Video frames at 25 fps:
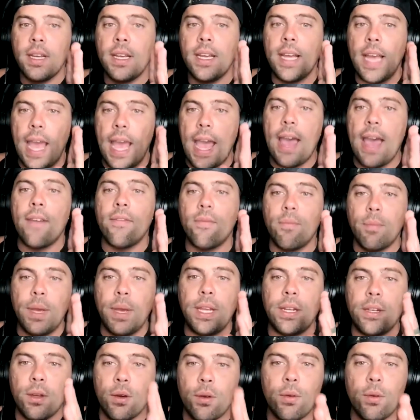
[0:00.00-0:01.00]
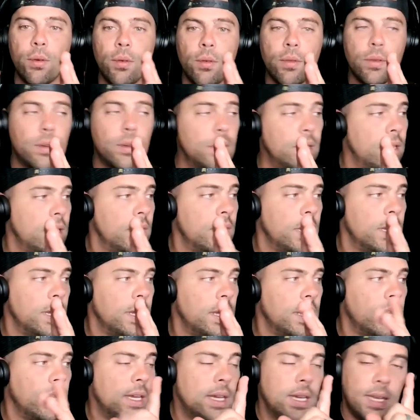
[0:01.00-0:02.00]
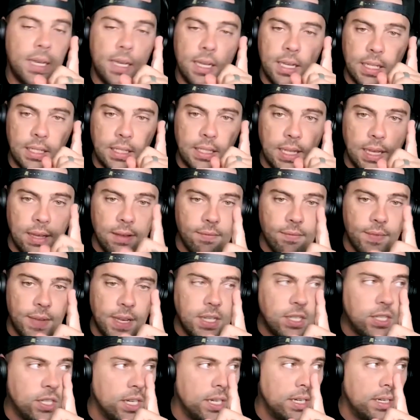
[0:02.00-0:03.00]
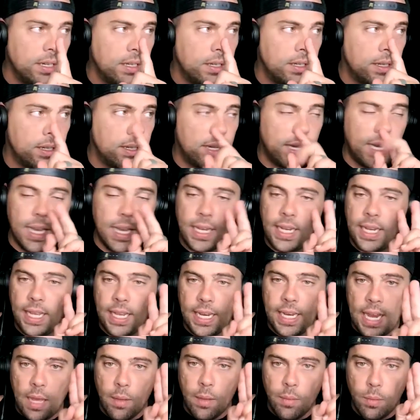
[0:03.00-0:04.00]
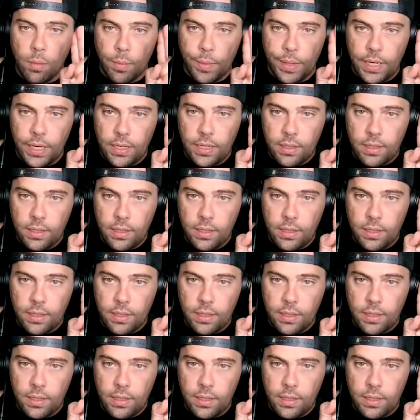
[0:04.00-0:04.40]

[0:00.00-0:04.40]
have me do is the invention and the enablement.